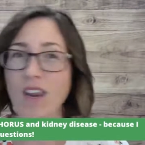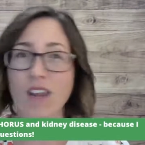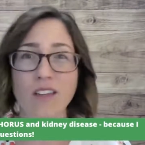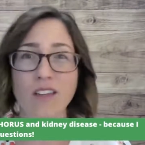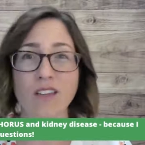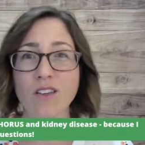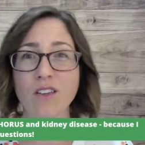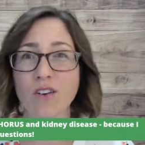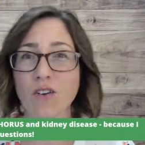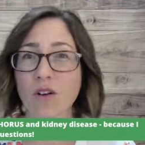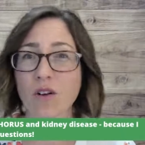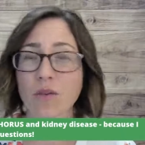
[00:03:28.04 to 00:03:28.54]

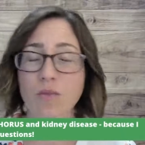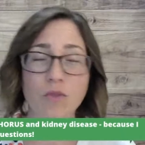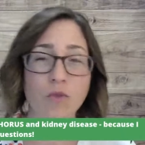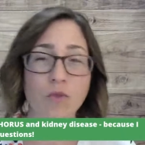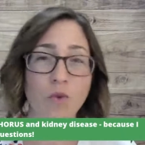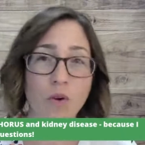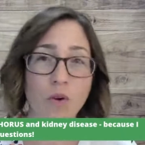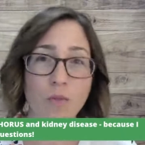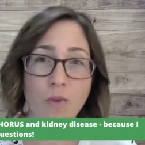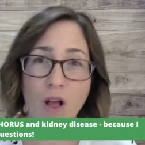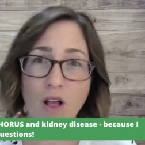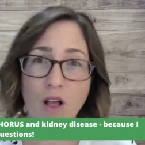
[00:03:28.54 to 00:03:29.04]
You don't
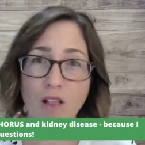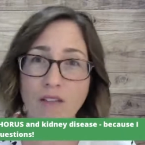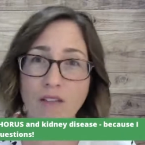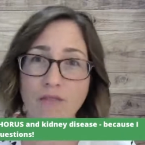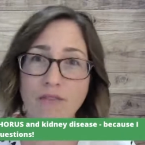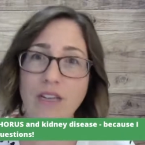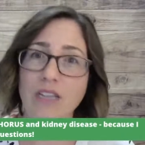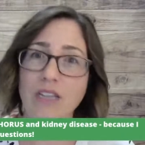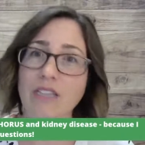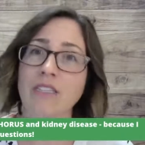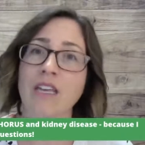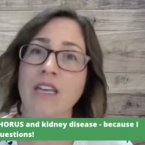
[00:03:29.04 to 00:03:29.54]
absorb all of
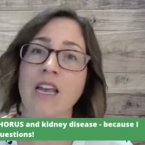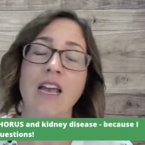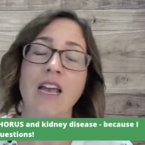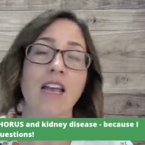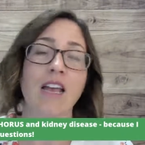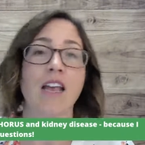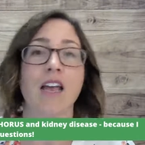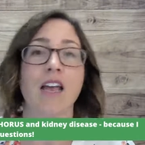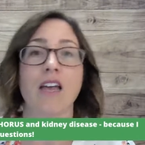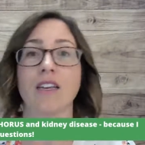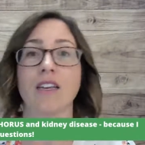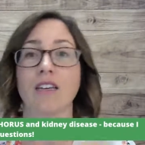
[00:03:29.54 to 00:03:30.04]
it,
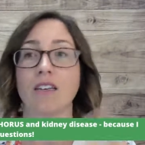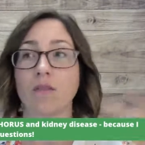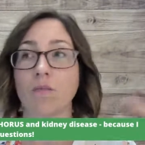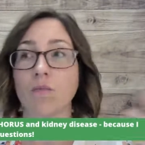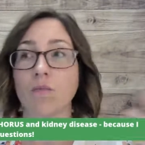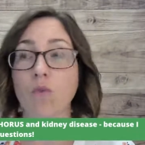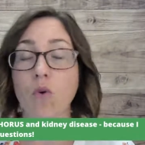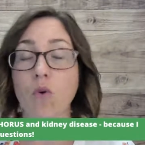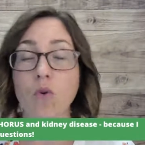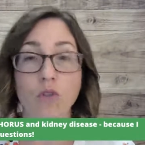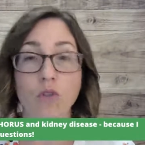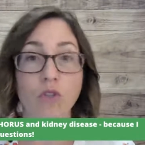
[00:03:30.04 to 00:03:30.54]
and
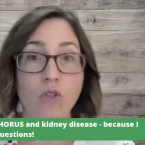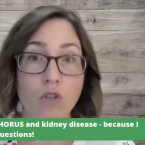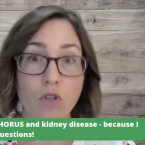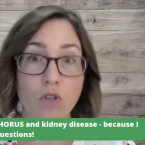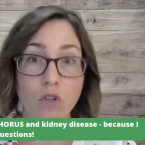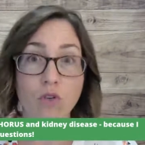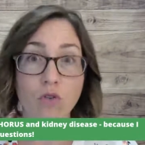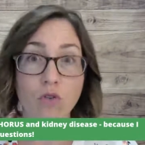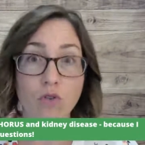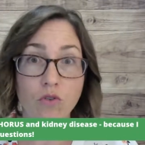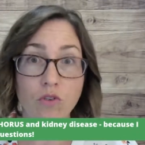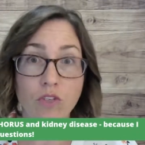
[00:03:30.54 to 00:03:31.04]
most of
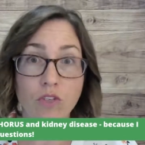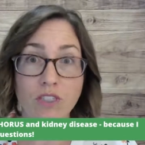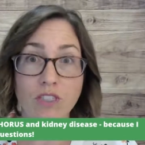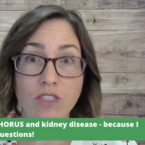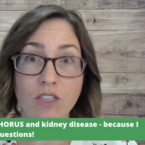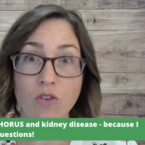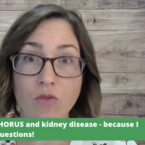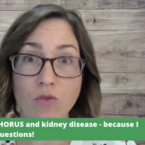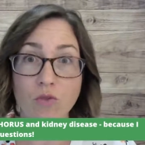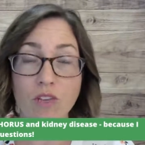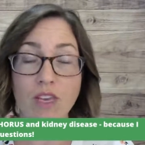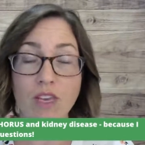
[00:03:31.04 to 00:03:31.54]
the nutrients that
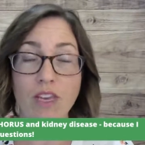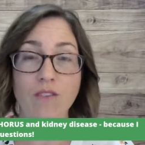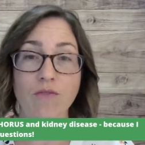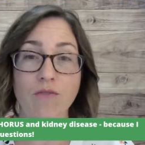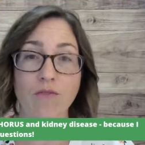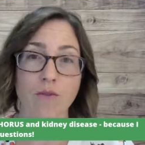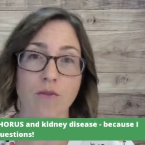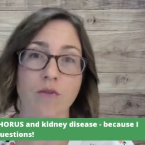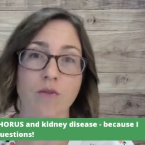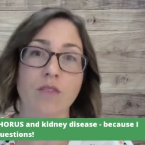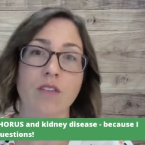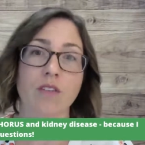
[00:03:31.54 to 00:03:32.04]
you get
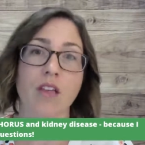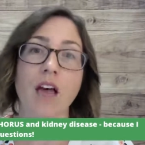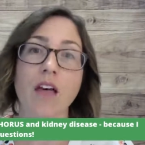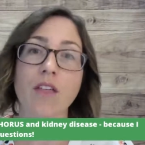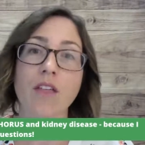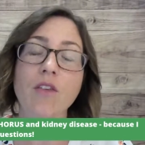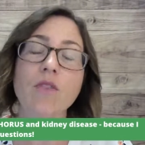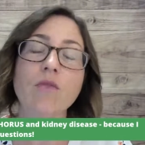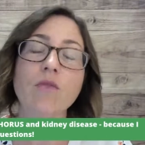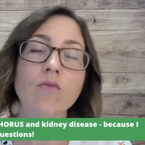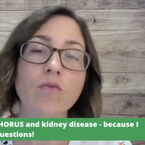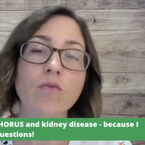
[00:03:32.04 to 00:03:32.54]
from those
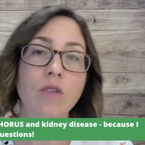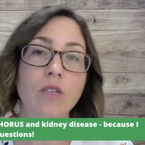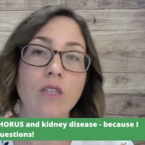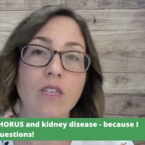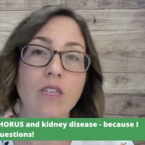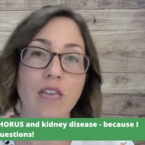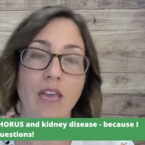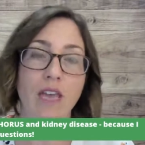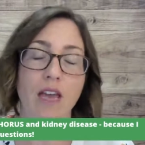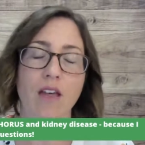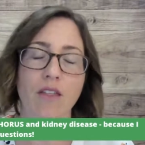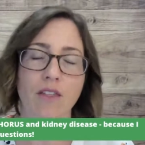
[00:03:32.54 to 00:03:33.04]
other
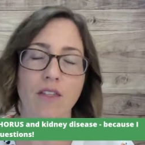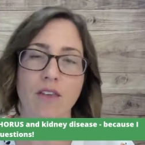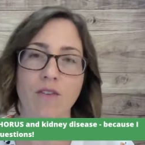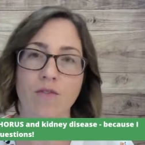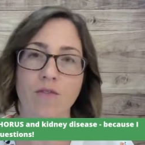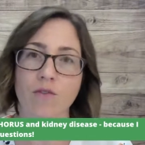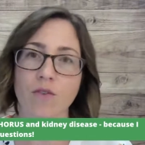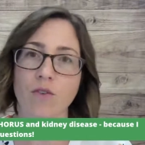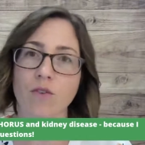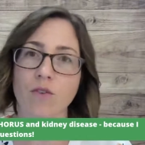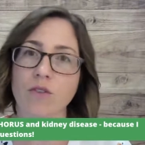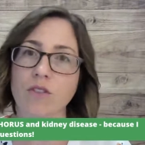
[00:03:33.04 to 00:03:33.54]
really healthy
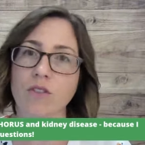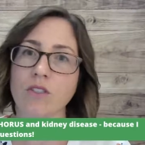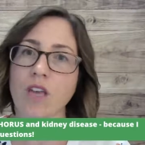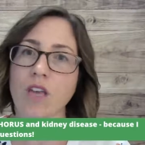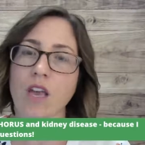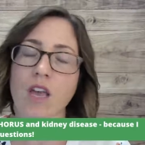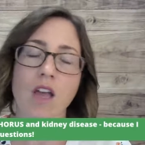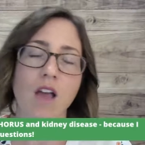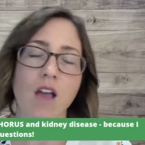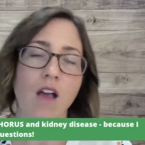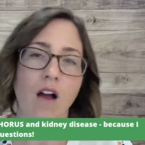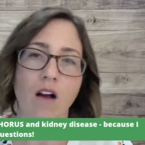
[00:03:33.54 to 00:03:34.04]
foods
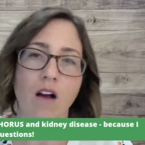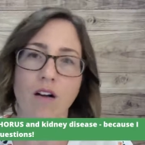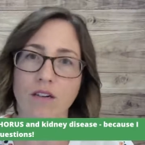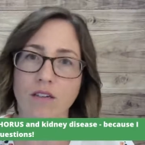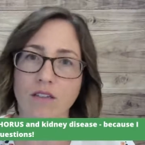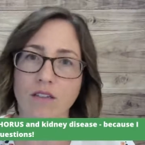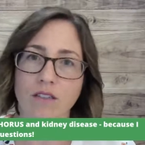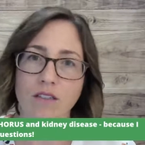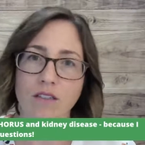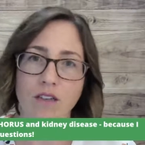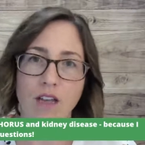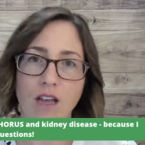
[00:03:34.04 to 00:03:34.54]

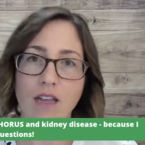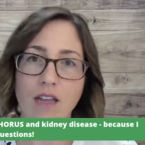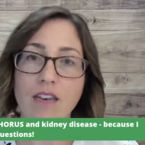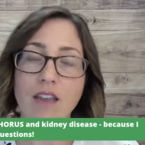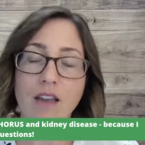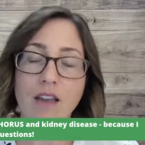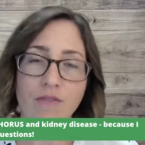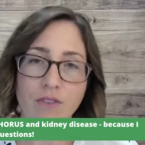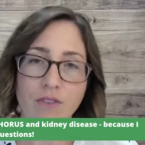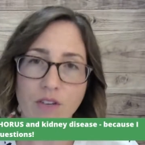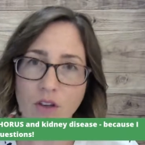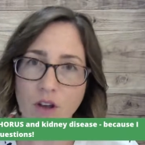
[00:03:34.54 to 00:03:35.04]
are
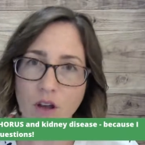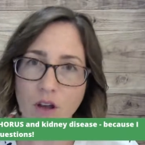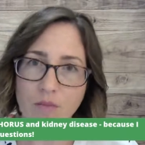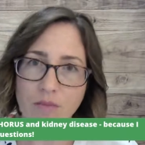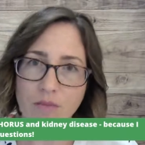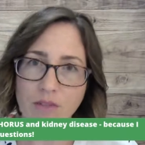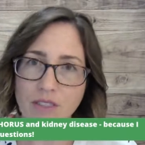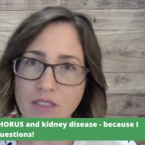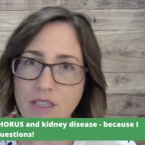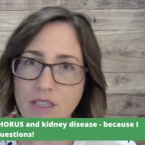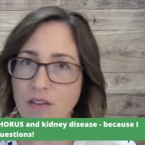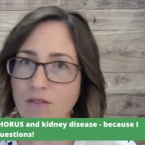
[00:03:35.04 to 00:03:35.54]
enough to
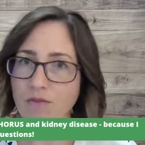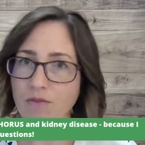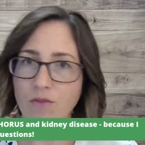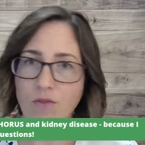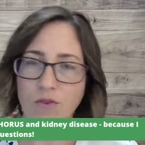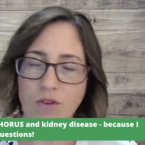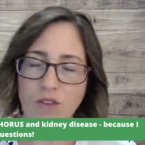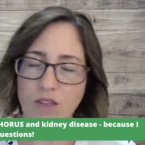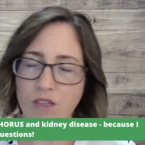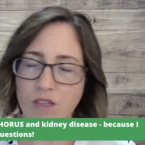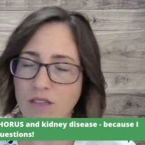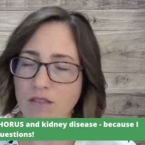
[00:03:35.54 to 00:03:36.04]
compensate
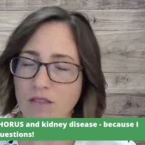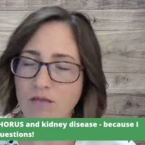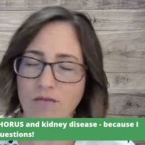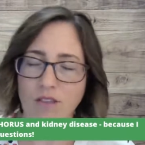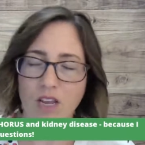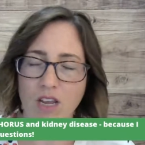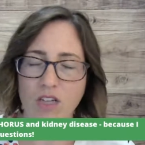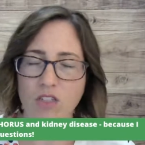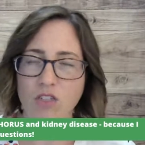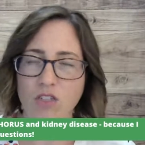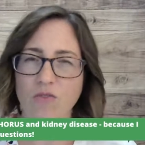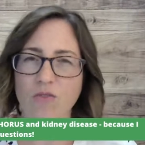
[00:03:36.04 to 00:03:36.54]
for the
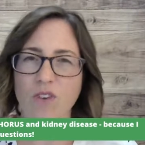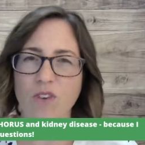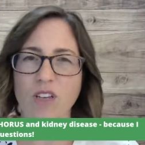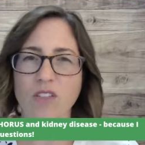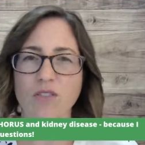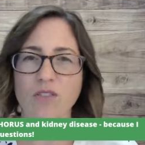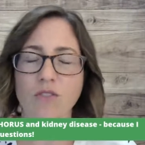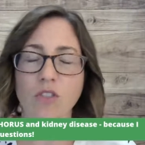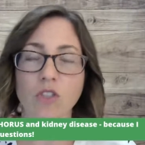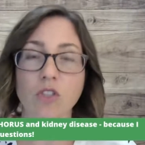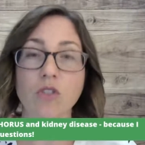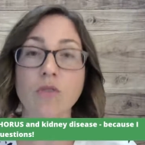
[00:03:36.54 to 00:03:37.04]
extra
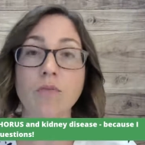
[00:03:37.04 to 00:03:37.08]
phosphorus